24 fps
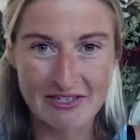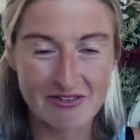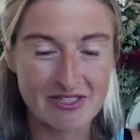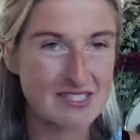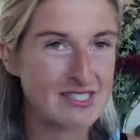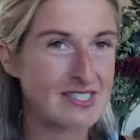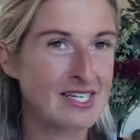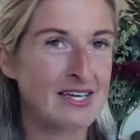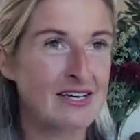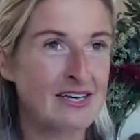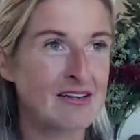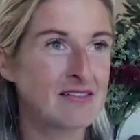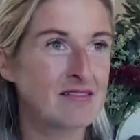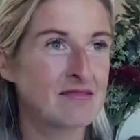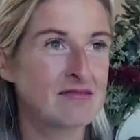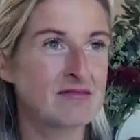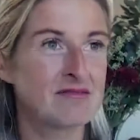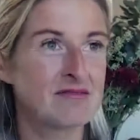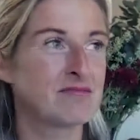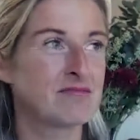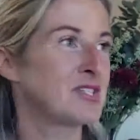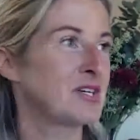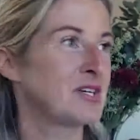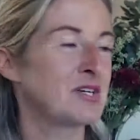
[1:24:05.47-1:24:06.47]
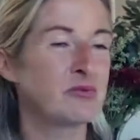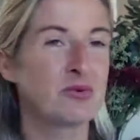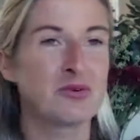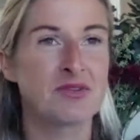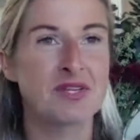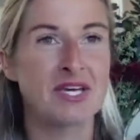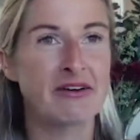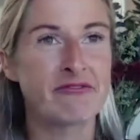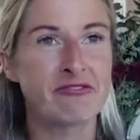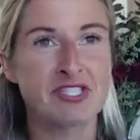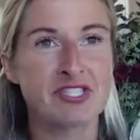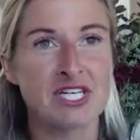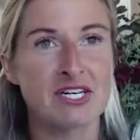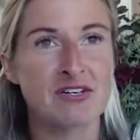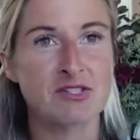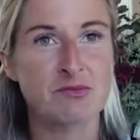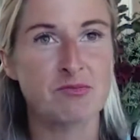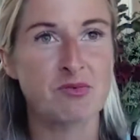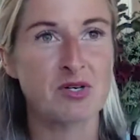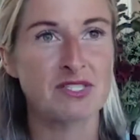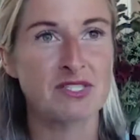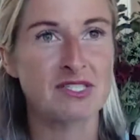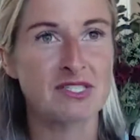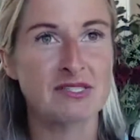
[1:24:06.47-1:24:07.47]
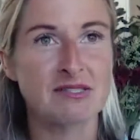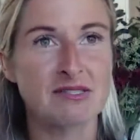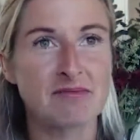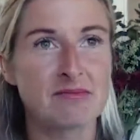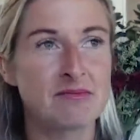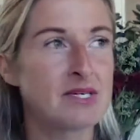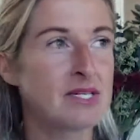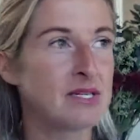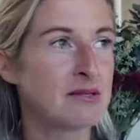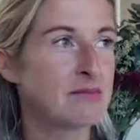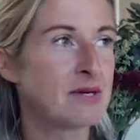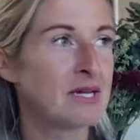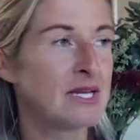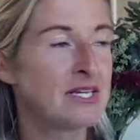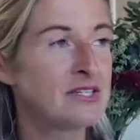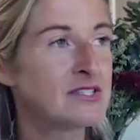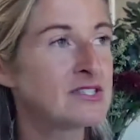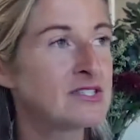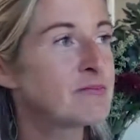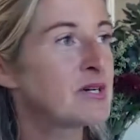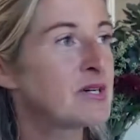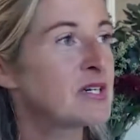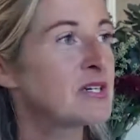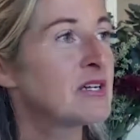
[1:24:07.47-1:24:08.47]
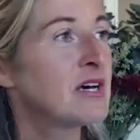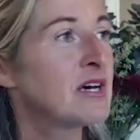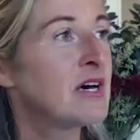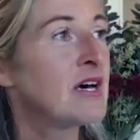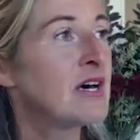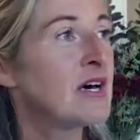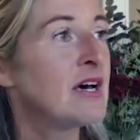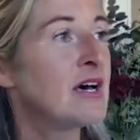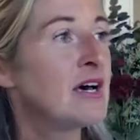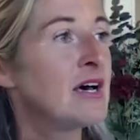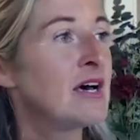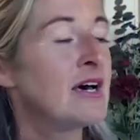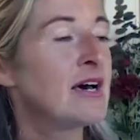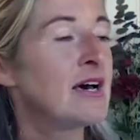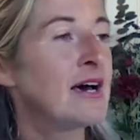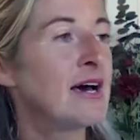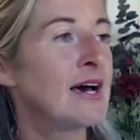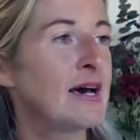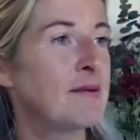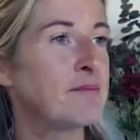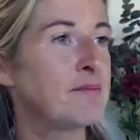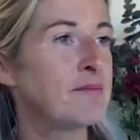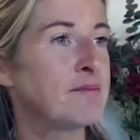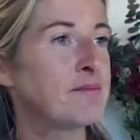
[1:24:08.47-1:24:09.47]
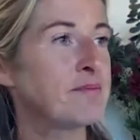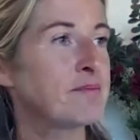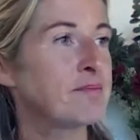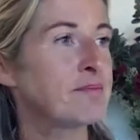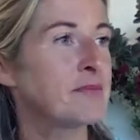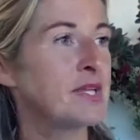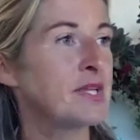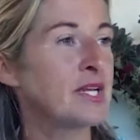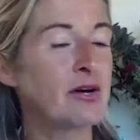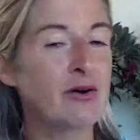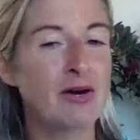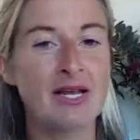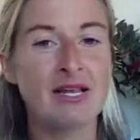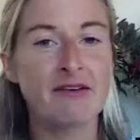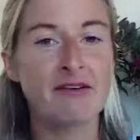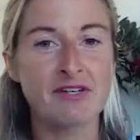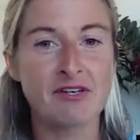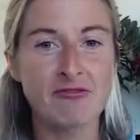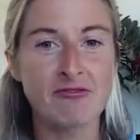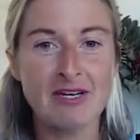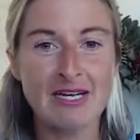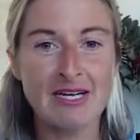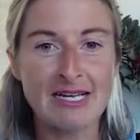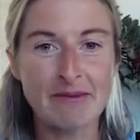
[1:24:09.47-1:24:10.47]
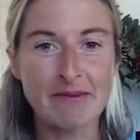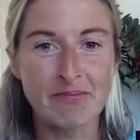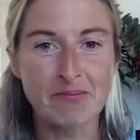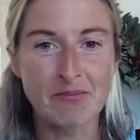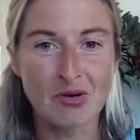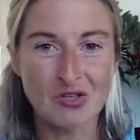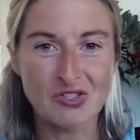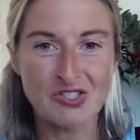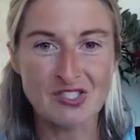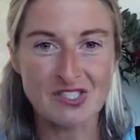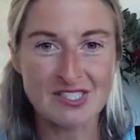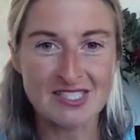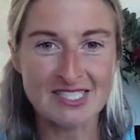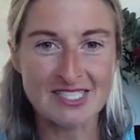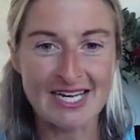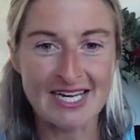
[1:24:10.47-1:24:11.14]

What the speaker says: It's like, don't know what the average house price is, in the millions, but I live in a really modest